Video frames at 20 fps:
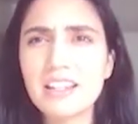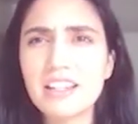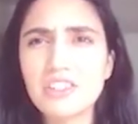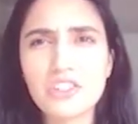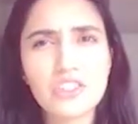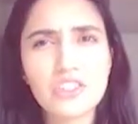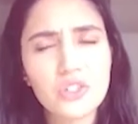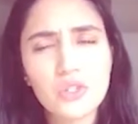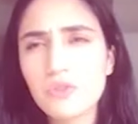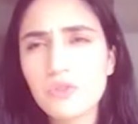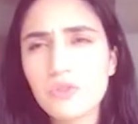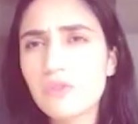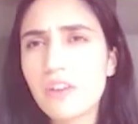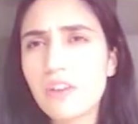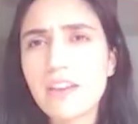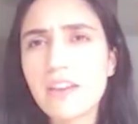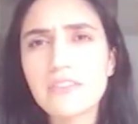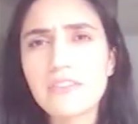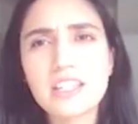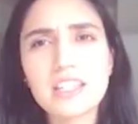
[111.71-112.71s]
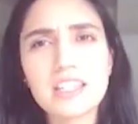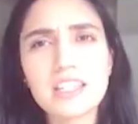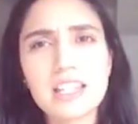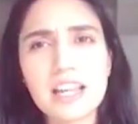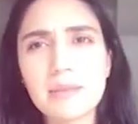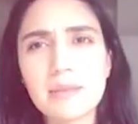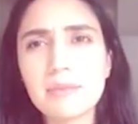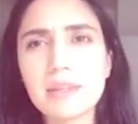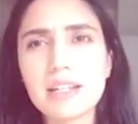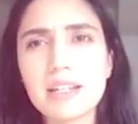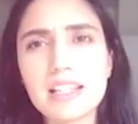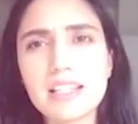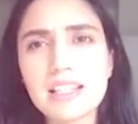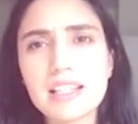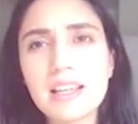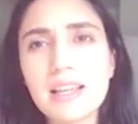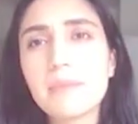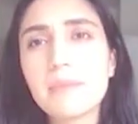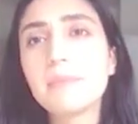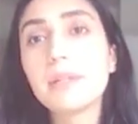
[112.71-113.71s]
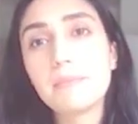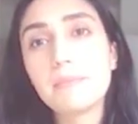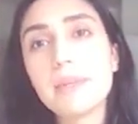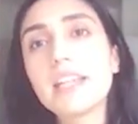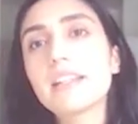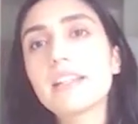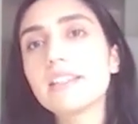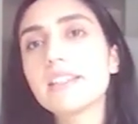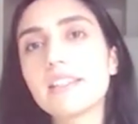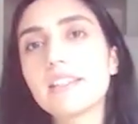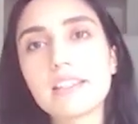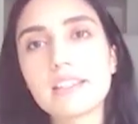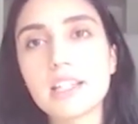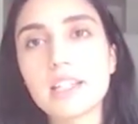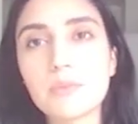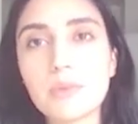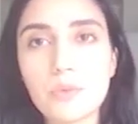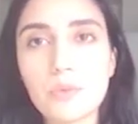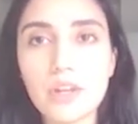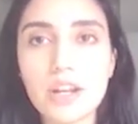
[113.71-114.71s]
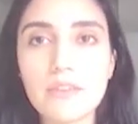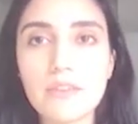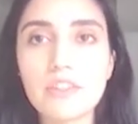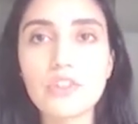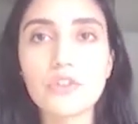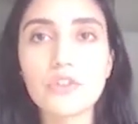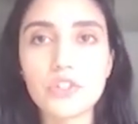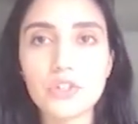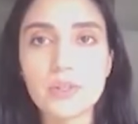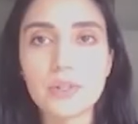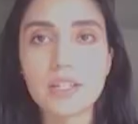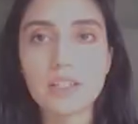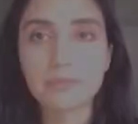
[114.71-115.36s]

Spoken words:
Just do 5-10 minutes, but be consistent with whatever you're doing.